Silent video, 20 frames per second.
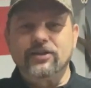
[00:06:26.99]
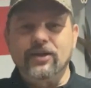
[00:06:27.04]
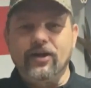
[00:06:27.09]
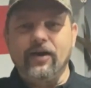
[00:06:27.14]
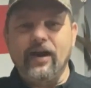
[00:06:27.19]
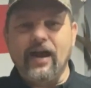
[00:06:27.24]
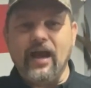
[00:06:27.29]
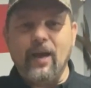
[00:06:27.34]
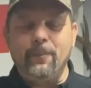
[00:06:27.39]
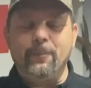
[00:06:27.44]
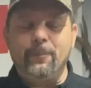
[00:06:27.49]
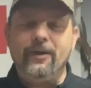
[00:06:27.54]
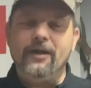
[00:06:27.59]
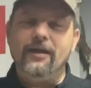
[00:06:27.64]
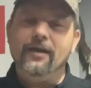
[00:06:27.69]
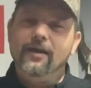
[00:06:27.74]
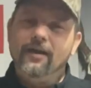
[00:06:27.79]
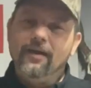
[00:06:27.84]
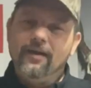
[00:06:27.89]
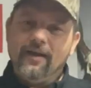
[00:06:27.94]
They're
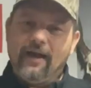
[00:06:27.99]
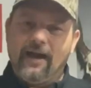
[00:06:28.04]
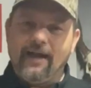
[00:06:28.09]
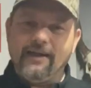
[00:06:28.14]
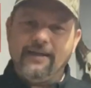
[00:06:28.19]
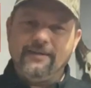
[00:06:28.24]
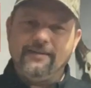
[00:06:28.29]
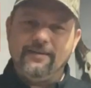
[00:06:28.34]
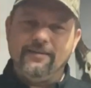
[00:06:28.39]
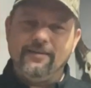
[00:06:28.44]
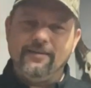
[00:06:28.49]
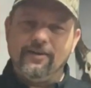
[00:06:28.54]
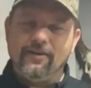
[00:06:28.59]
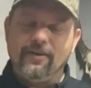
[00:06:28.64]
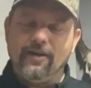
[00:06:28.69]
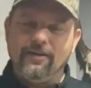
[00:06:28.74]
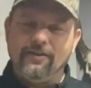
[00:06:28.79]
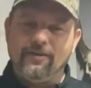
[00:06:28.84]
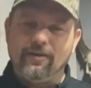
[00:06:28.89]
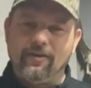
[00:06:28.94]
happy. I get to deer
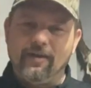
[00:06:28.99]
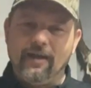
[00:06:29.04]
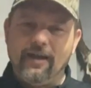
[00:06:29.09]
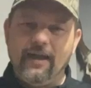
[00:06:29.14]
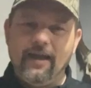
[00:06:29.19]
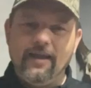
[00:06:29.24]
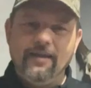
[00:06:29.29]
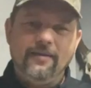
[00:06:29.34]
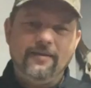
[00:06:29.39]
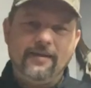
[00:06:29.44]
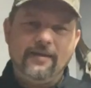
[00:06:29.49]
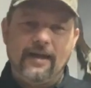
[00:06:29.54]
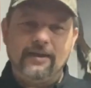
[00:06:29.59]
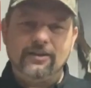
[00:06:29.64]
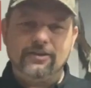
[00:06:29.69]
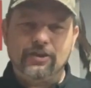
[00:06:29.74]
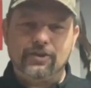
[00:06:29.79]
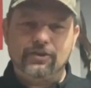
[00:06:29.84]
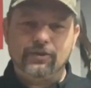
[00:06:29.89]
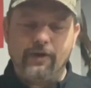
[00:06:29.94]
hunt their land.
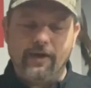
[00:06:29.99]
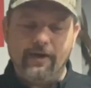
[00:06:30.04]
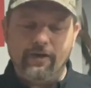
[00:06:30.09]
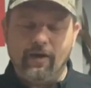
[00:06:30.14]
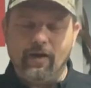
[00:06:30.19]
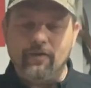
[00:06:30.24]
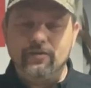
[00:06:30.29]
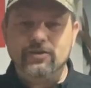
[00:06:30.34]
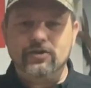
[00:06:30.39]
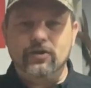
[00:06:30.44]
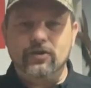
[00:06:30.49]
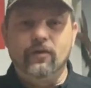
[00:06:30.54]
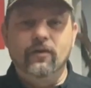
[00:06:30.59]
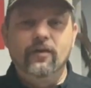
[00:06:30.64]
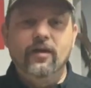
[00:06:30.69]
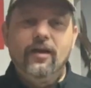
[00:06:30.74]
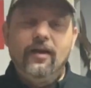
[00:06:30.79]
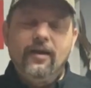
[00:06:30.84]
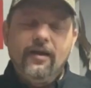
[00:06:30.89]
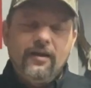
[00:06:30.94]
That's the trade-off. So
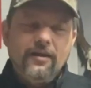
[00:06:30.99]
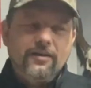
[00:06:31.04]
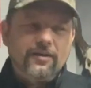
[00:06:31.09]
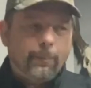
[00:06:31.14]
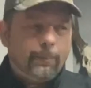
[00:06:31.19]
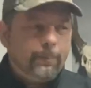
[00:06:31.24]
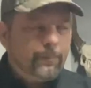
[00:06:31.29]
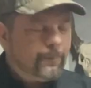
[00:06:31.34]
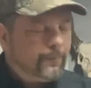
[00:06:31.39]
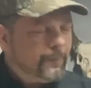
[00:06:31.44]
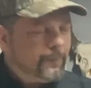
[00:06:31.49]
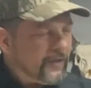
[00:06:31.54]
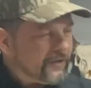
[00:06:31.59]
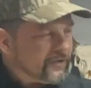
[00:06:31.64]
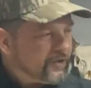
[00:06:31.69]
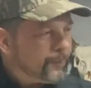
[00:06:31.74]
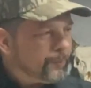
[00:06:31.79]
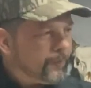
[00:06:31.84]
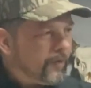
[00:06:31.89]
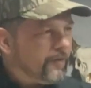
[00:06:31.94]
it's a
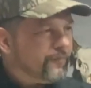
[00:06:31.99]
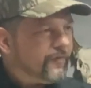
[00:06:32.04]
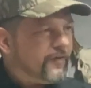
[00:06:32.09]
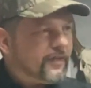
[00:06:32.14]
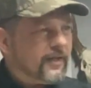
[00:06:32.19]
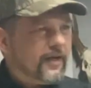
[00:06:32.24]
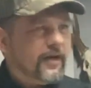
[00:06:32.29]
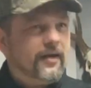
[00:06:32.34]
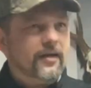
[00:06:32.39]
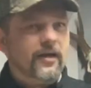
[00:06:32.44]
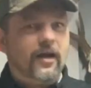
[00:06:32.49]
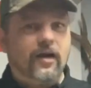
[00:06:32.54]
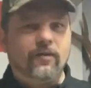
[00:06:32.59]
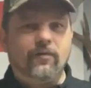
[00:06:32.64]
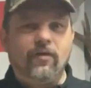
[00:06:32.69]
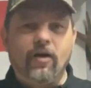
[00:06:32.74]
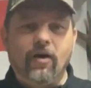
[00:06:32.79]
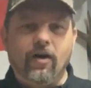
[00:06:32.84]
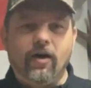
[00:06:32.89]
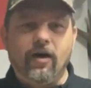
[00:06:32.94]
picture perfect hunt
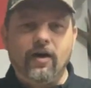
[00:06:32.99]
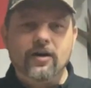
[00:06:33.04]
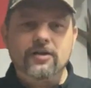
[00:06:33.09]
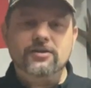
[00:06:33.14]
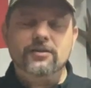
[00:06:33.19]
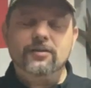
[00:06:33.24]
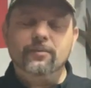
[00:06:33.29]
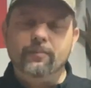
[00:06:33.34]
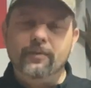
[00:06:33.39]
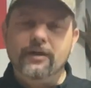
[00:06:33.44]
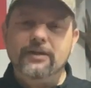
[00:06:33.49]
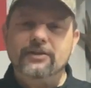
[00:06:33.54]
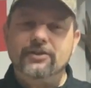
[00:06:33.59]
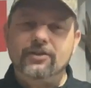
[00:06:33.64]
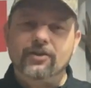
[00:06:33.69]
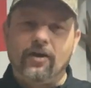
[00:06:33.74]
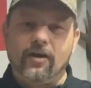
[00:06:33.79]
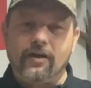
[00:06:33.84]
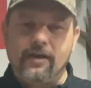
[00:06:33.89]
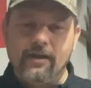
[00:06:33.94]
of hogs, me
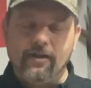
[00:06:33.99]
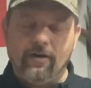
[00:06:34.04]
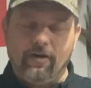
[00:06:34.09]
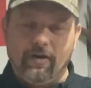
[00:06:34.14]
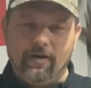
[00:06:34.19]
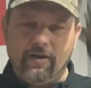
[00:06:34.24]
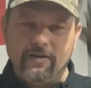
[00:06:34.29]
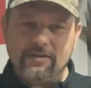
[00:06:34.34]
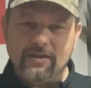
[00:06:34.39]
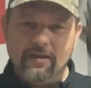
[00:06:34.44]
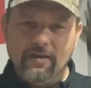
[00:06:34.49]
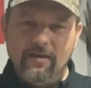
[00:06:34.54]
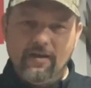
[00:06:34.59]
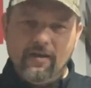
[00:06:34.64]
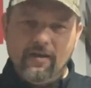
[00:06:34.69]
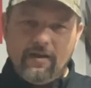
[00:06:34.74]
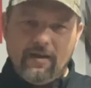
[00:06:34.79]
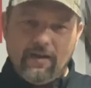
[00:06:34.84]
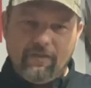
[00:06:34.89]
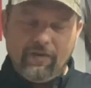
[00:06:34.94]
stalking hogs.
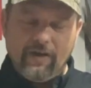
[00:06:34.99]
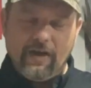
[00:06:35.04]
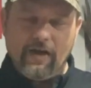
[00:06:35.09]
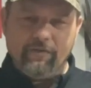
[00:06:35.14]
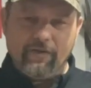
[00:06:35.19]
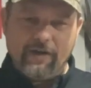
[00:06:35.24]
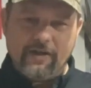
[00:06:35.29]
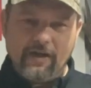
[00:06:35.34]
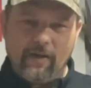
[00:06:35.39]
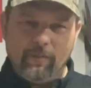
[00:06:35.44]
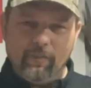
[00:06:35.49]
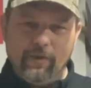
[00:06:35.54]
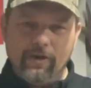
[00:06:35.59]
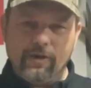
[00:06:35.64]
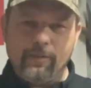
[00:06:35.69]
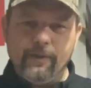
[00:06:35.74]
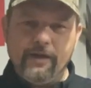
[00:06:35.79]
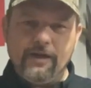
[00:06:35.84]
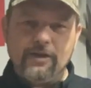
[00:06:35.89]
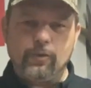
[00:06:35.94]
If you'd ever come
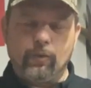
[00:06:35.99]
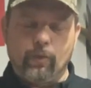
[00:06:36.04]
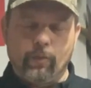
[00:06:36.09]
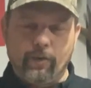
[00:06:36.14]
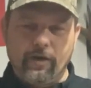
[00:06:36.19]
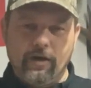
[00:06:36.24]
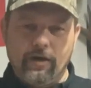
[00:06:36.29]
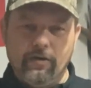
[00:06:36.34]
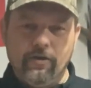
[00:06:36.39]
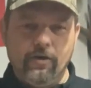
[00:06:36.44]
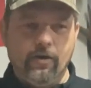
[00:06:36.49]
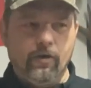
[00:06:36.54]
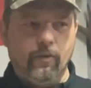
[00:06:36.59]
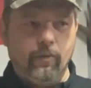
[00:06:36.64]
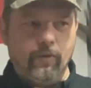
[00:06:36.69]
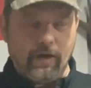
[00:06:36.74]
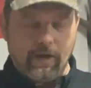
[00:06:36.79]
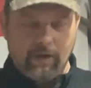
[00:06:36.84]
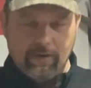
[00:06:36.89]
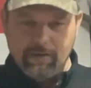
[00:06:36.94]
with me, this is what we're gonna do.
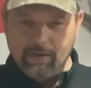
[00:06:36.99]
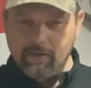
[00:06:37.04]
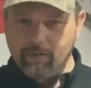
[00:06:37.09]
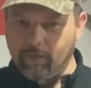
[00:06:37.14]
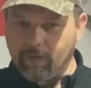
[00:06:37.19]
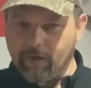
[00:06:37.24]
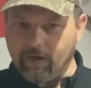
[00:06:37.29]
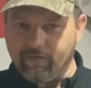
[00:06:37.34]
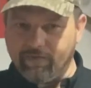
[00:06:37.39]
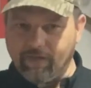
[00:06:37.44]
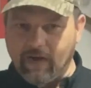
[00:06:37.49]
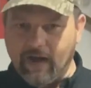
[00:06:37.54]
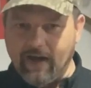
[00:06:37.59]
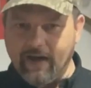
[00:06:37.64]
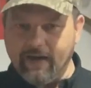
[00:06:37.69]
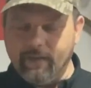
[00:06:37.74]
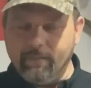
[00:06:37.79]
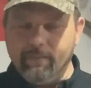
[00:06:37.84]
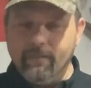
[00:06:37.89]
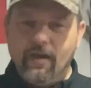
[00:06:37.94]
We're gonna
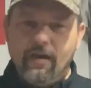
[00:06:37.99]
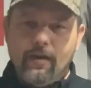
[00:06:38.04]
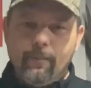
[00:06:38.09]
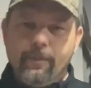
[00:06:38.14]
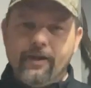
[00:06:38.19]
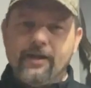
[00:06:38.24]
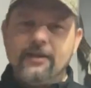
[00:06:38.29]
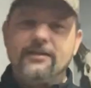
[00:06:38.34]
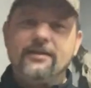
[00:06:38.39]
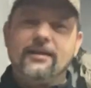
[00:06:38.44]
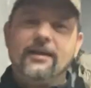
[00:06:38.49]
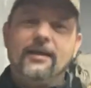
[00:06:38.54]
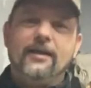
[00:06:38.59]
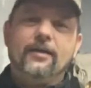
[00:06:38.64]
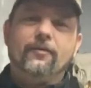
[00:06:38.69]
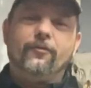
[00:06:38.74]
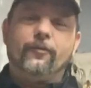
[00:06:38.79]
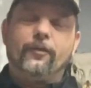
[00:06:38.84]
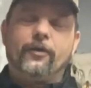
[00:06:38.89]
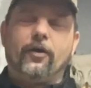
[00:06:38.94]
find them. Biggest
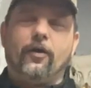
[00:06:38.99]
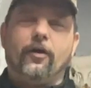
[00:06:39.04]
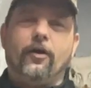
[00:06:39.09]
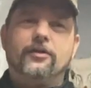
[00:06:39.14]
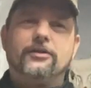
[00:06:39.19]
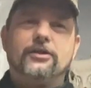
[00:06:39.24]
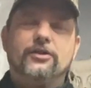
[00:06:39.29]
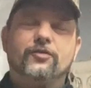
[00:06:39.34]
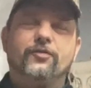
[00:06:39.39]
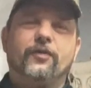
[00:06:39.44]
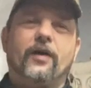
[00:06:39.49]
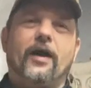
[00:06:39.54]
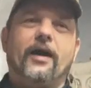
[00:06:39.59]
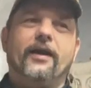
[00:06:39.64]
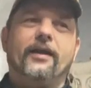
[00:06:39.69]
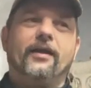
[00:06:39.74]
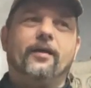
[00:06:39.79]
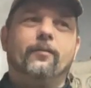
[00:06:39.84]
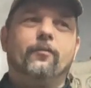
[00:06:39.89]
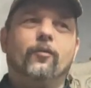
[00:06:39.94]
thing with hogs is
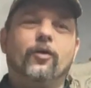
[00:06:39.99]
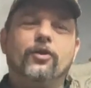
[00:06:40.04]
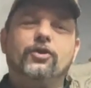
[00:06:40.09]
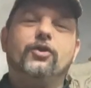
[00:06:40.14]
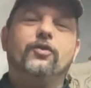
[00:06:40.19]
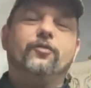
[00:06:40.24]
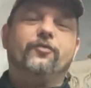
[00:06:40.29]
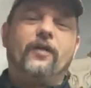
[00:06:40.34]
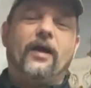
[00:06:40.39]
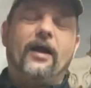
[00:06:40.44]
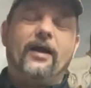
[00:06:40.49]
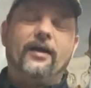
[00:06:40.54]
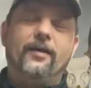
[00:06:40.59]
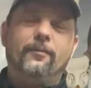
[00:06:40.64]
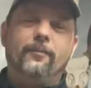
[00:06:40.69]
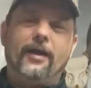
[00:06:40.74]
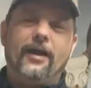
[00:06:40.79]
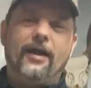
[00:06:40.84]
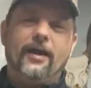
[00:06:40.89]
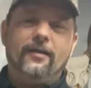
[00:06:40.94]
finding them. Once you find
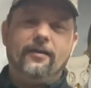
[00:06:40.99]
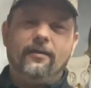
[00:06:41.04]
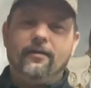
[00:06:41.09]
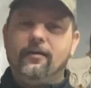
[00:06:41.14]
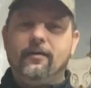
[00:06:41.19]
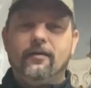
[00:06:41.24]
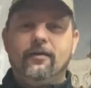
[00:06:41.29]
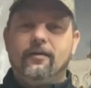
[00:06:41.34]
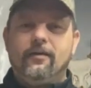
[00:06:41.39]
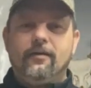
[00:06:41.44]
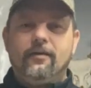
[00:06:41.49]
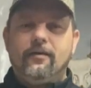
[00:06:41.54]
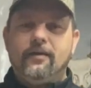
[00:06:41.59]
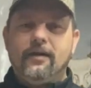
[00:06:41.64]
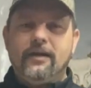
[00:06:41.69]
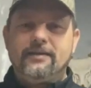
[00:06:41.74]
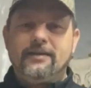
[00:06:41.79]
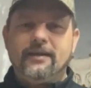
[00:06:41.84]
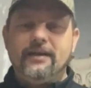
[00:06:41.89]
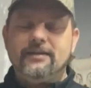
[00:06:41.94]
them, man,
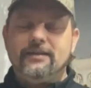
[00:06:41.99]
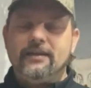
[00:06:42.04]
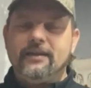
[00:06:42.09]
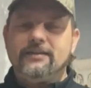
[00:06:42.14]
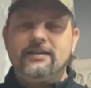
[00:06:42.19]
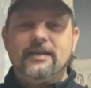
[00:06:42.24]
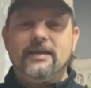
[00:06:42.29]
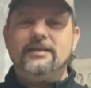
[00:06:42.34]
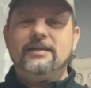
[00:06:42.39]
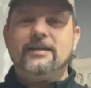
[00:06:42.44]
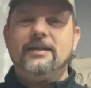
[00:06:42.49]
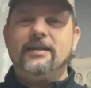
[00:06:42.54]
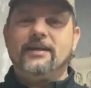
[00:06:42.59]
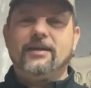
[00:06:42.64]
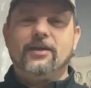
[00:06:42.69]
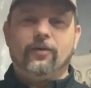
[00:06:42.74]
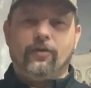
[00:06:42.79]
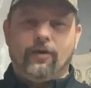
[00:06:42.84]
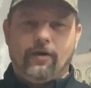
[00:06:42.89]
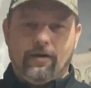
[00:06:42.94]
it's easy. It's easy to
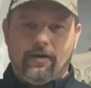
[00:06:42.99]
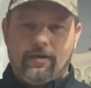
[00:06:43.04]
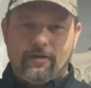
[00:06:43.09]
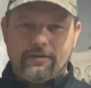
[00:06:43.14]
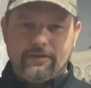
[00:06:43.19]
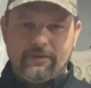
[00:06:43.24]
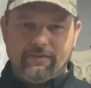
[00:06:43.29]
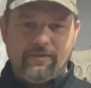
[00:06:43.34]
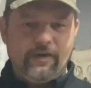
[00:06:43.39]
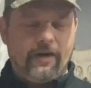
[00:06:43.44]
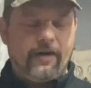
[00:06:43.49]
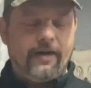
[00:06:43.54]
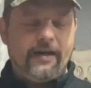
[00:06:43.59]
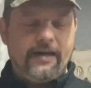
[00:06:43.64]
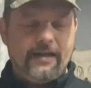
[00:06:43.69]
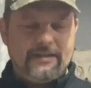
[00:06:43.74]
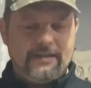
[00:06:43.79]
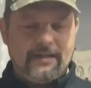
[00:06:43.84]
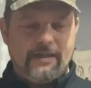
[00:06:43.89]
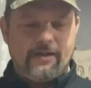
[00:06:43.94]
kill hogs.
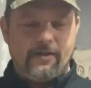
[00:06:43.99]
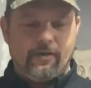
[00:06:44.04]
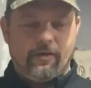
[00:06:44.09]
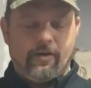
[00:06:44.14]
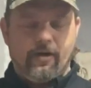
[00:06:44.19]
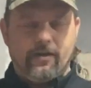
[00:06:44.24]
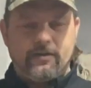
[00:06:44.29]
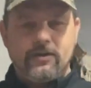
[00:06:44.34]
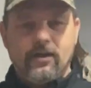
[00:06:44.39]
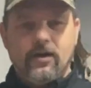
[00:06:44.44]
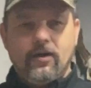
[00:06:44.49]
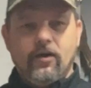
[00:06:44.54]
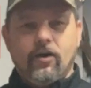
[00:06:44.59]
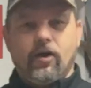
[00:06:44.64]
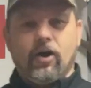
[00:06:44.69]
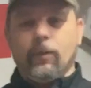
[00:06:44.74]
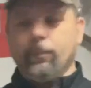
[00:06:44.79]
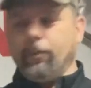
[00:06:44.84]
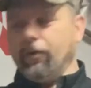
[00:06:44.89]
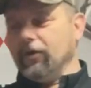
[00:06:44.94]
Very easy to kill hogs.
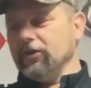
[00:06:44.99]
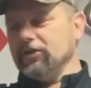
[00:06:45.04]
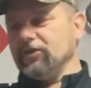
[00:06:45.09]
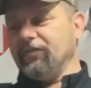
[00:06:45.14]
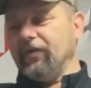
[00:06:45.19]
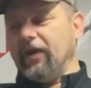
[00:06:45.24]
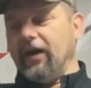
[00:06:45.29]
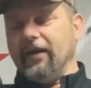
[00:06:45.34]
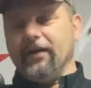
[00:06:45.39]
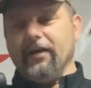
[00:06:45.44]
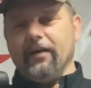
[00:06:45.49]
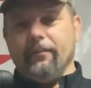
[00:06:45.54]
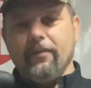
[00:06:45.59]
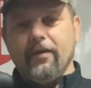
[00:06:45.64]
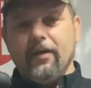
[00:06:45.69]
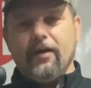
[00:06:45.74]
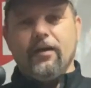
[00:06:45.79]
Hard part is finding them.